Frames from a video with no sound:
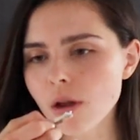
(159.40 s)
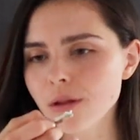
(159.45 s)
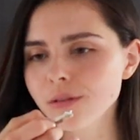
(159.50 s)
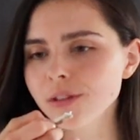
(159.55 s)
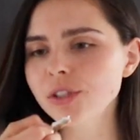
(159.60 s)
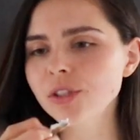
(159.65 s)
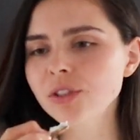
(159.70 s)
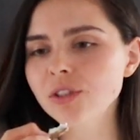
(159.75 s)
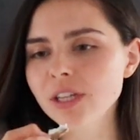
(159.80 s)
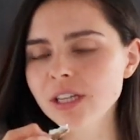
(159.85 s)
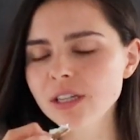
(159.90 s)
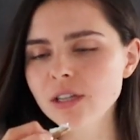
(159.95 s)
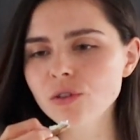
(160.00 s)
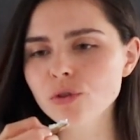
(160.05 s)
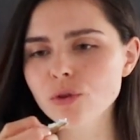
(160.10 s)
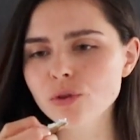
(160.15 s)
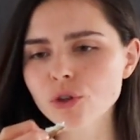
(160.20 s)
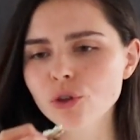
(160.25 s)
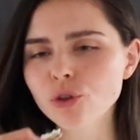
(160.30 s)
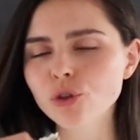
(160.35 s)
The tzatziki is
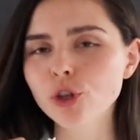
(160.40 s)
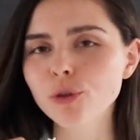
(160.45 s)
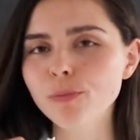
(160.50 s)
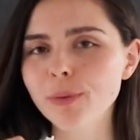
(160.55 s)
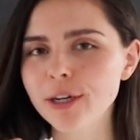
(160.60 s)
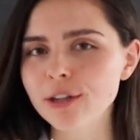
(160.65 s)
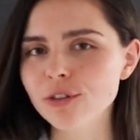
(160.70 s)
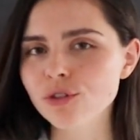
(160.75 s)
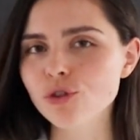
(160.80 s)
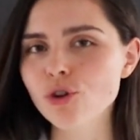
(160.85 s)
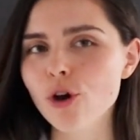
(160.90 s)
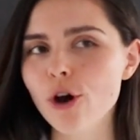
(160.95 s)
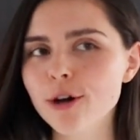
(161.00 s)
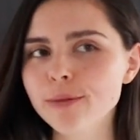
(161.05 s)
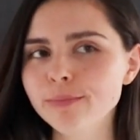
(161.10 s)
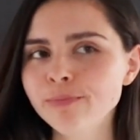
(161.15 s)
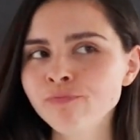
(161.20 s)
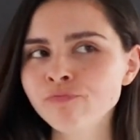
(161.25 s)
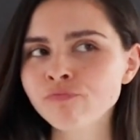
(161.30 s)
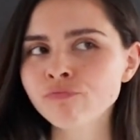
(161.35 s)
also good, but it's
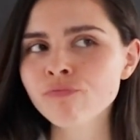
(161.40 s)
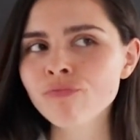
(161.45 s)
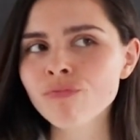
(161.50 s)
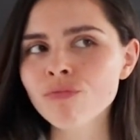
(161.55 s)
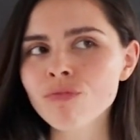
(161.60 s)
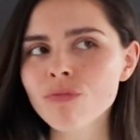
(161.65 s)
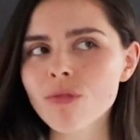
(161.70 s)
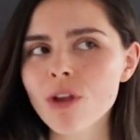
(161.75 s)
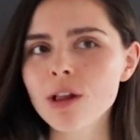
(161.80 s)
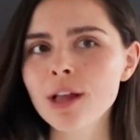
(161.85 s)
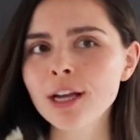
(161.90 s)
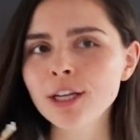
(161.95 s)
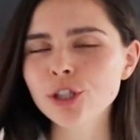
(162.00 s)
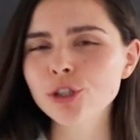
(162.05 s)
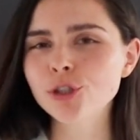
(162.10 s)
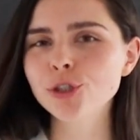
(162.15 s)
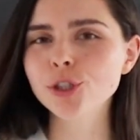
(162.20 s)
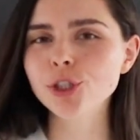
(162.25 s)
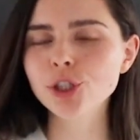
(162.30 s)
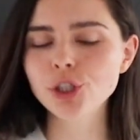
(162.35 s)
not like a
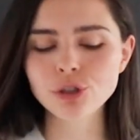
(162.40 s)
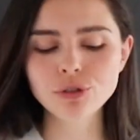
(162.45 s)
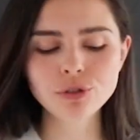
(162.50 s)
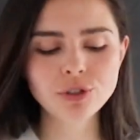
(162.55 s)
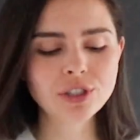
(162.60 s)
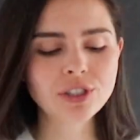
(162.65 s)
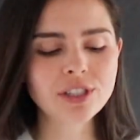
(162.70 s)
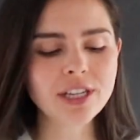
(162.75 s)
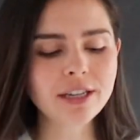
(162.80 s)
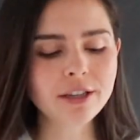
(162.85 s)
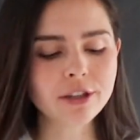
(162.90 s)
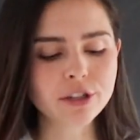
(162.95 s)
traditional tzatziki.